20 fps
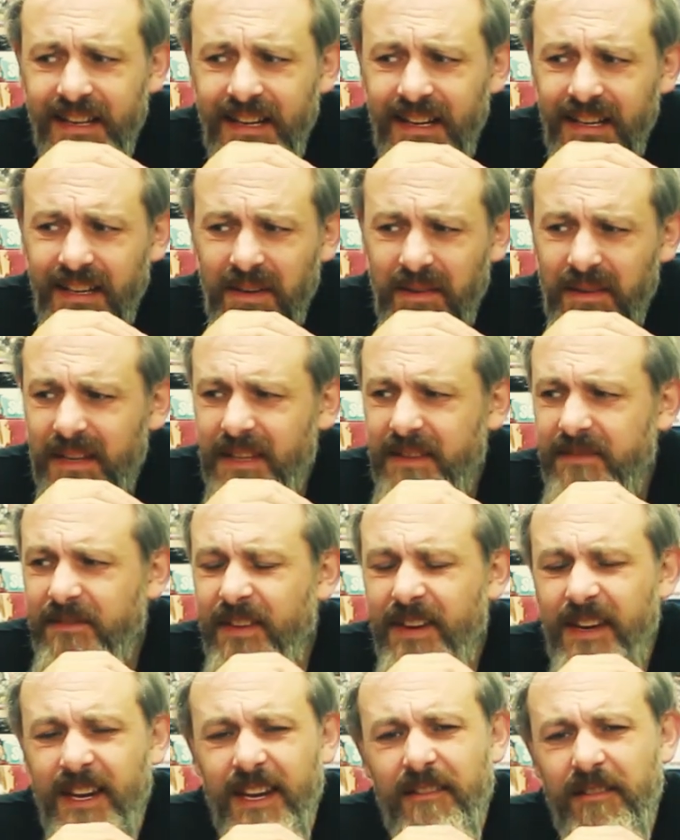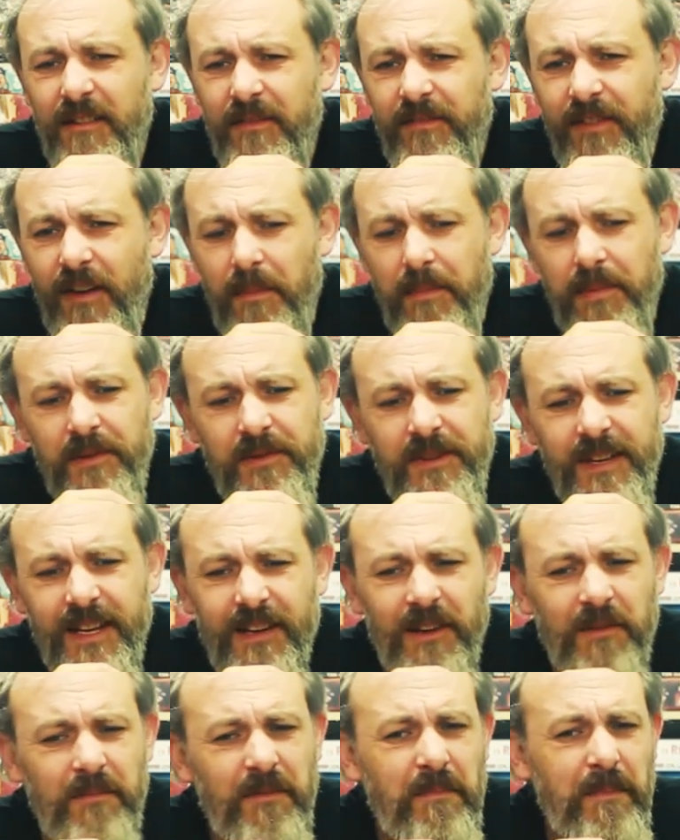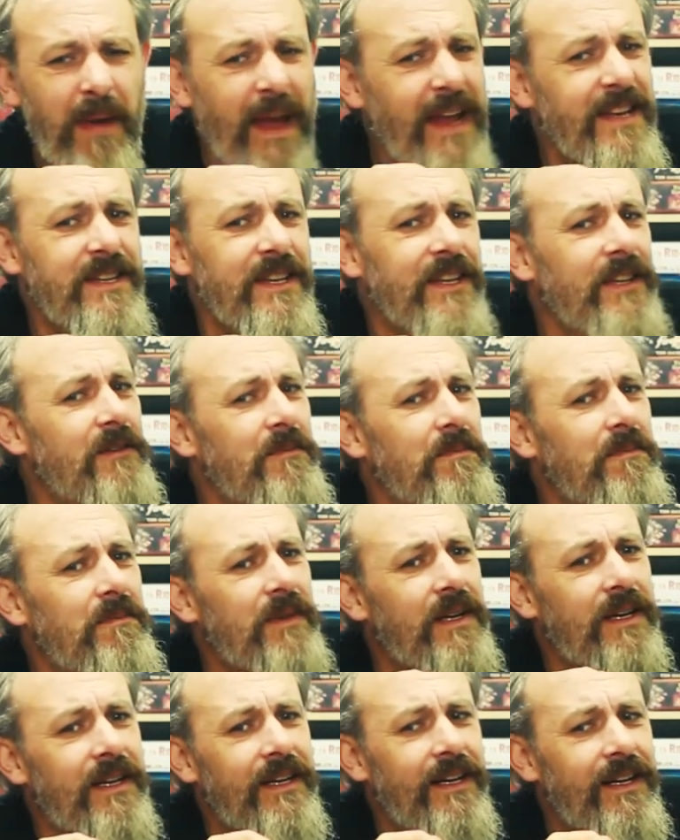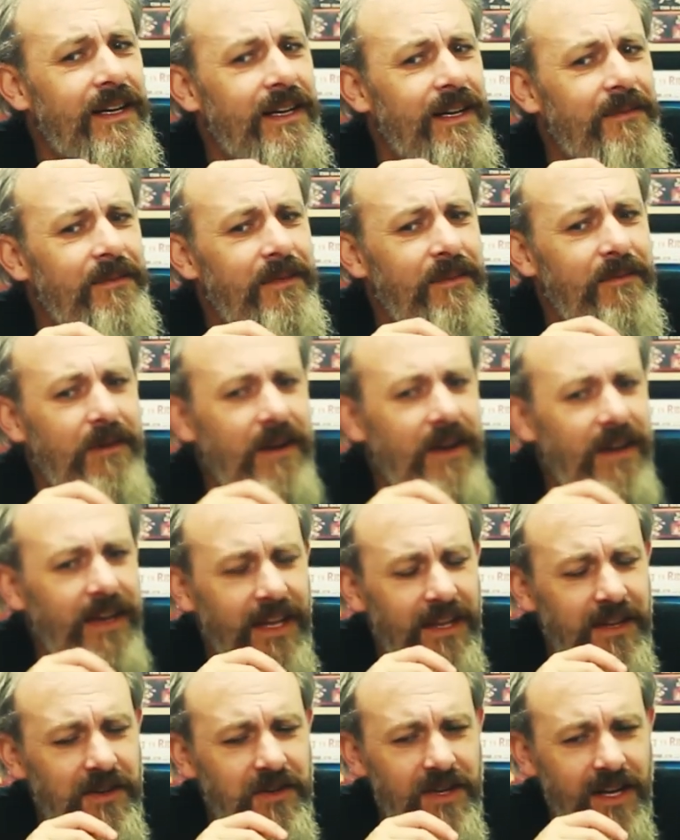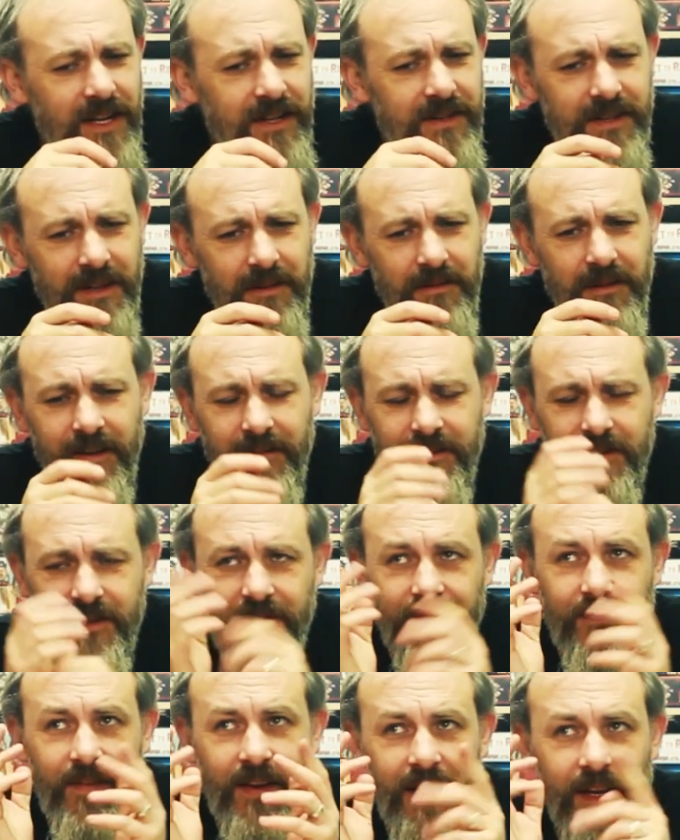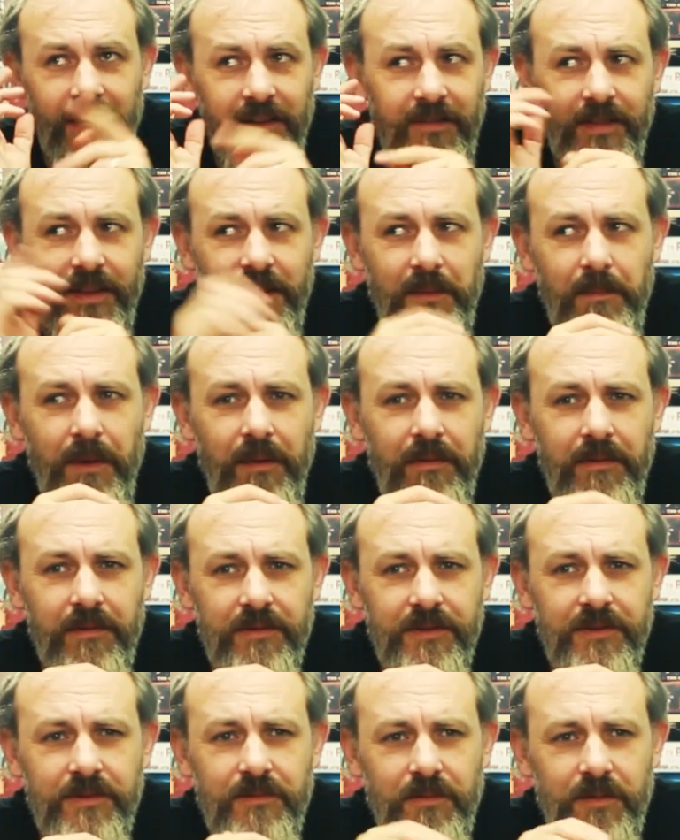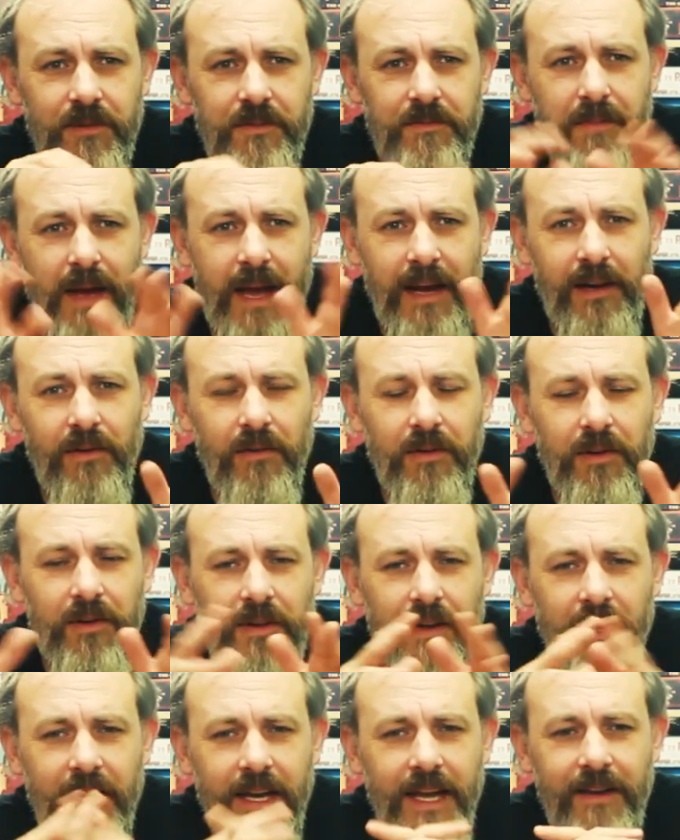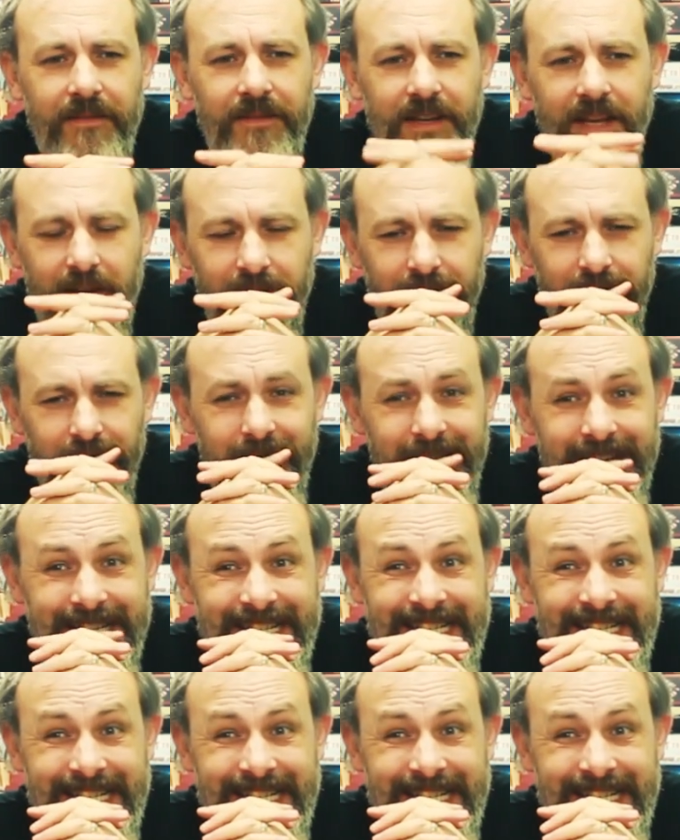I quite find it quite therapeutic along with painting them um, when I get the chance, though I just think of the Imperial Assault backlog that I have to get through.